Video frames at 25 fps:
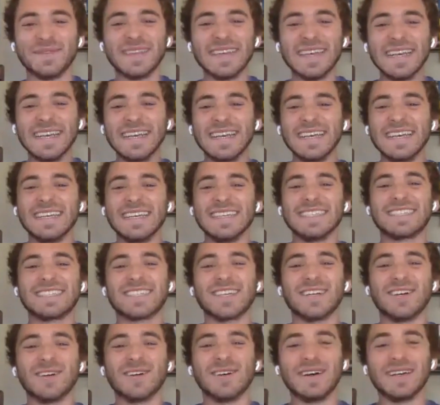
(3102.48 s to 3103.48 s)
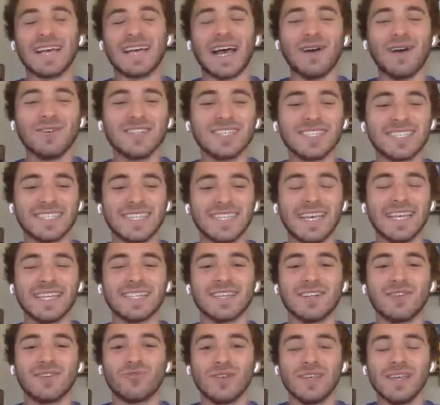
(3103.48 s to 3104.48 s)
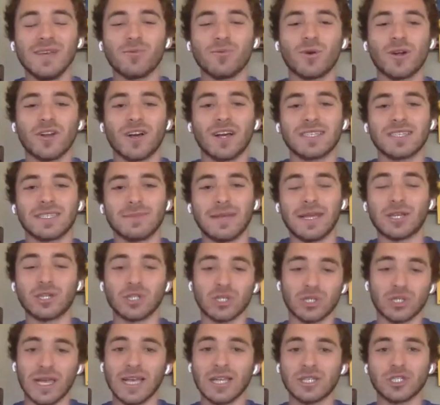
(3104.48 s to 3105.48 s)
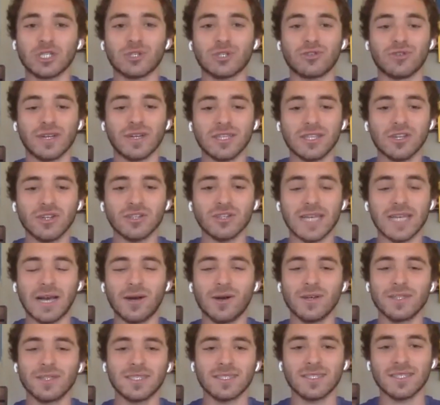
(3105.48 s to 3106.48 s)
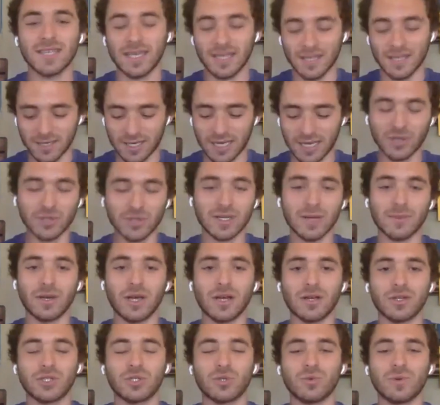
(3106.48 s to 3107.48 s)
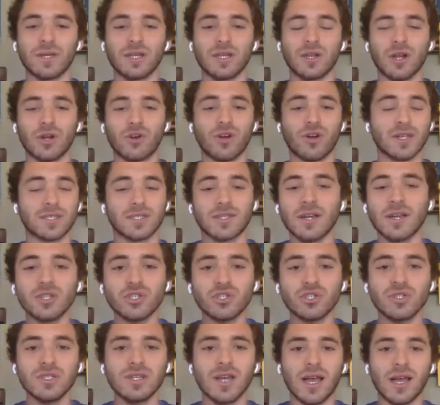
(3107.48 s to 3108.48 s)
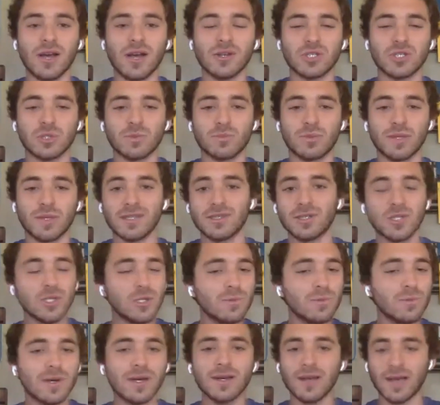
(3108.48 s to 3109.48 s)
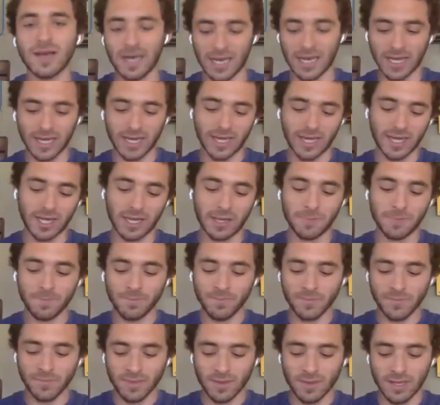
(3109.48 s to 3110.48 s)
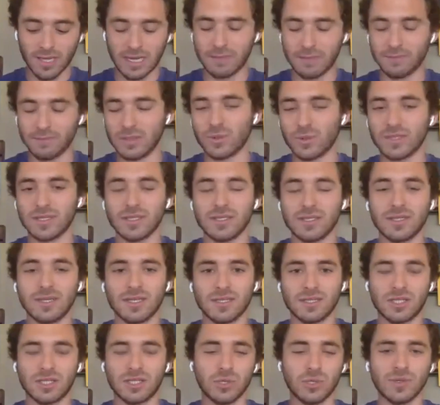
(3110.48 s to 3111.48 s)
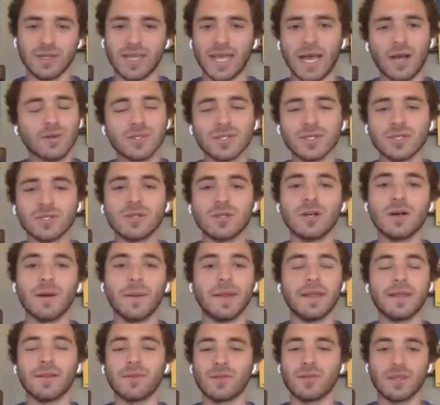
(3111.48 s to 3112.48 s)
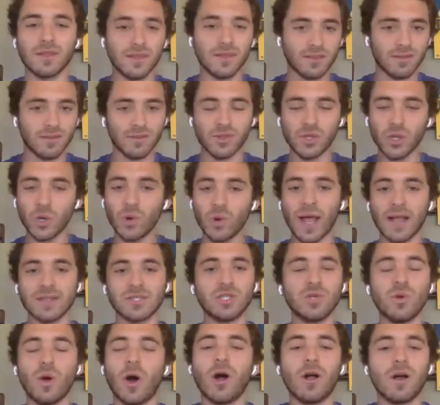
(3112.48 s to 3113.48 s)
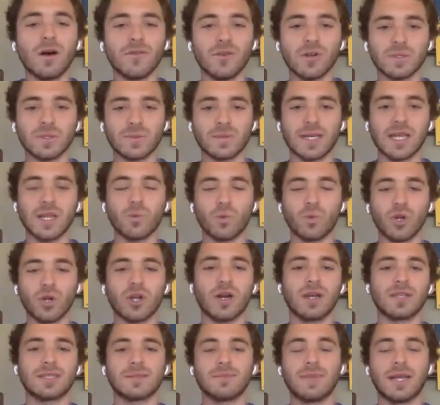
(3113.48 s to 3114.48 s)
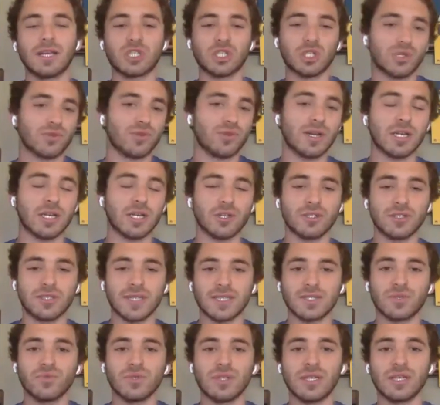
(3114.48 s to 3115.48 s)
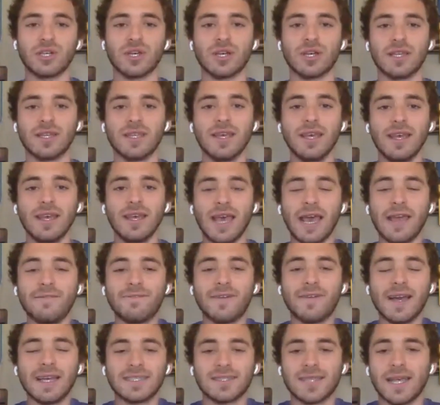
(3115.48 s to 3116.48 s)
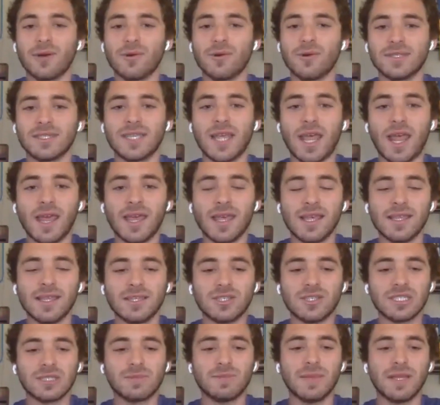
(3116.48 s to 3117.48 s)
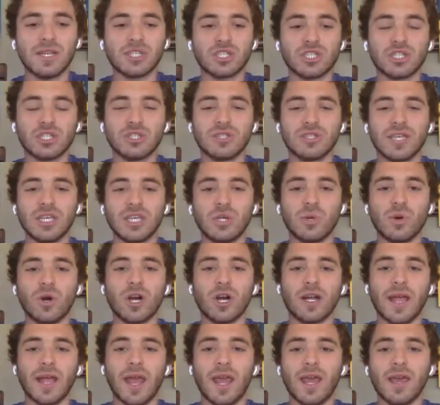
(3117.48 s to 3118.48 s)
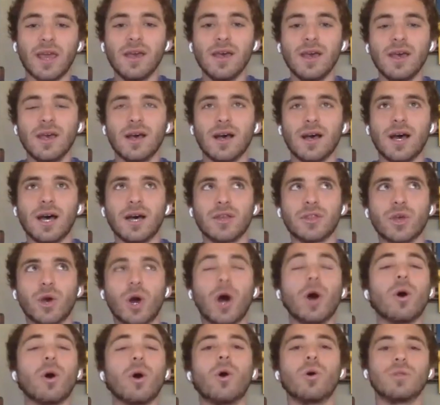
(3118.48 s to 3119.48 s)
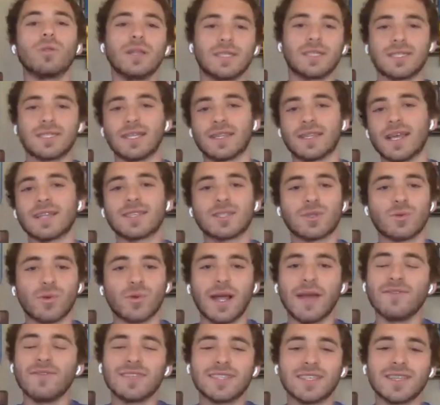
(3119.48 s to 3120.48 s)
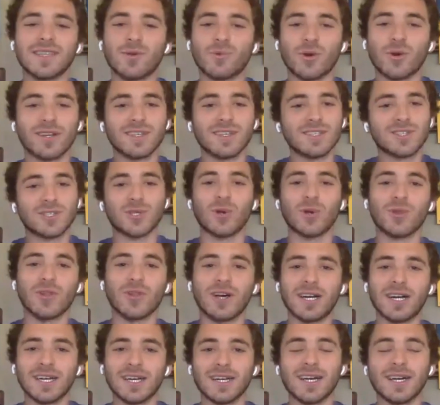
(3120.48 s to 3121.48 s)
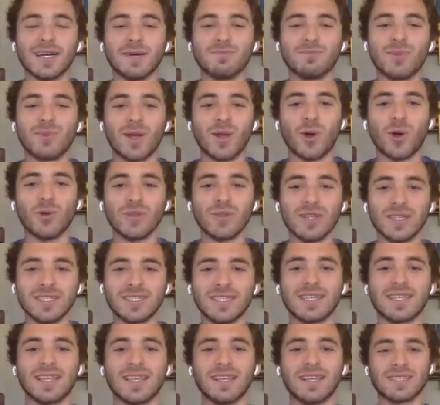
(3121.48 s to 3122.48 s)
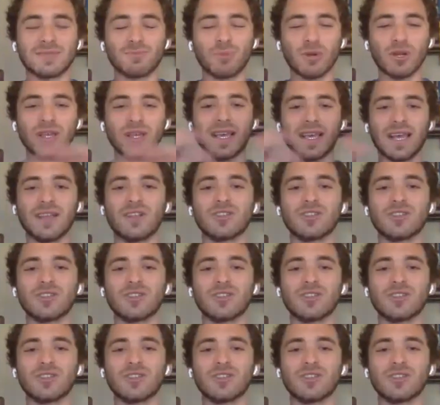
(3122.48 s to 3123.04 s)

um, so I would just say to really work on some extracurriculars. I was in like I was on a doing a cross country. I also played tuba. I um, it was in student council. I mean, don't have to do all those. Kind of work on some extracurriculars. That's a really good advice I would say is just make sure that you are a uh, the oh, holistic. That's the word. I haven't said that word in so long. Um, but holistic, because like, Berkeley